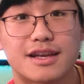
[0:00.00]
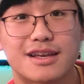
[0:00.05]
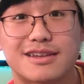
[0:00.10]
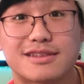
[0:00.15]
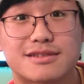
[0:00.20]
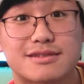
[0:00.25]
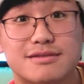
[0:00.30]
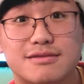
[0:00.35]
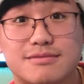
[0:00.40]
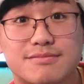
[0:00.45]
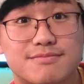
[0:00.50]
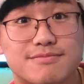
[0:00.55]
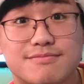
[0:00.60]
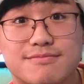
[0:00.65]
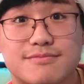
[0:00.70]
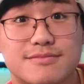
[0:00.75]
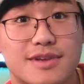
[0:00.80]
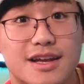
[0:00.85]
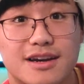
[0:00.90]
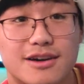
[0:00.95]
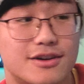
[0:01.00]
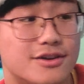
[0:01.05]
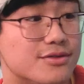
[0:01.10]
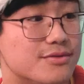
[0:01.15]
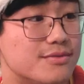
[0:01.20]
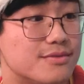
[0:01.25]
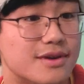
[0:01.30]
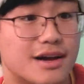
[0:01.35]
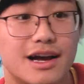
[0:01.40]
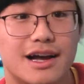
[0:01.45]
I guess, I don't
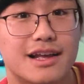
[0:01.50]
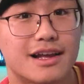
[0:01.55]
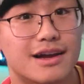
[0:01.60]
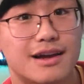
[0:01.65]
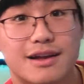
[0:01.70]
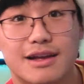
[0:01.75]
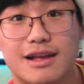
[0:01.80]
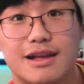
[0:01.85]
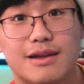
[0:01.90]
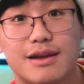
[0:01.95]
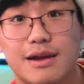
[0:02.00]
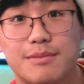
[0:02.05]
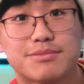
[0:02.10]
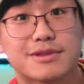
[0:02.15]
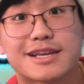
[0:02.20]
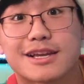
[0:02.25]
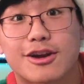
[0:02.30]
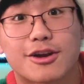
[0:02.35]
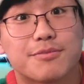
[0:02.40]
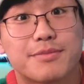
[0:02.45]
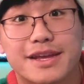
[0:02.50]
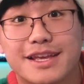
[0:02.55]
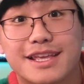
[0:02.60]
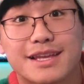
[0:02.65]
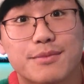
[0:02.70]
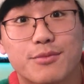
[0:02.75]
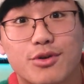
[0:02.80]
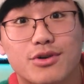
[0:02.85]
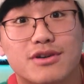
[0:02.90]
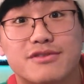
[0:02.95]
know. I plan on
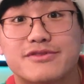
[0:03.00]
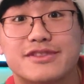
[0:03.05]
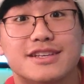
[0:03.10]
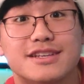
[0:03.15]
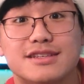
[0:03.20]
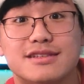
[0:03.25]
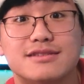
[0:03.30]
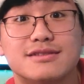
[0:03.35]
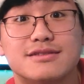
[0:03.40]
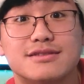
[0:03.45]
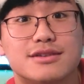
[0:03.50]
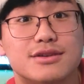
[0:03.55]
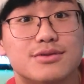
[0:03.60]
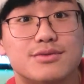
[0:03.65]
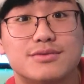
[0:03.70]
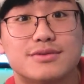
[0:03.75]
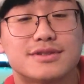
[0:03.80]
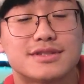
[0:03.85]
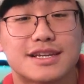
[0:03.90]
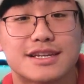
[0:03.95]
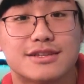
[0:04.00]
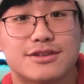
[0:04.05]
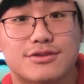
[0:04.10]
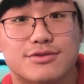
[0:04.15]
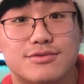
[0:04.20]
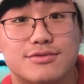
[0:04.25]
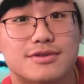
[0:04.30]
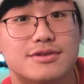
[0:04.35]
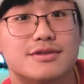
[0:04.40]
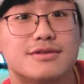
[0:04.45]
making more of these, so stay
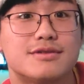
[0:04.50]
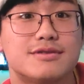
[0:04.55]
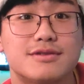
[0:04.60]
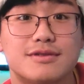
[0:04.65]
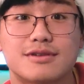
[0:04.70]
tuned.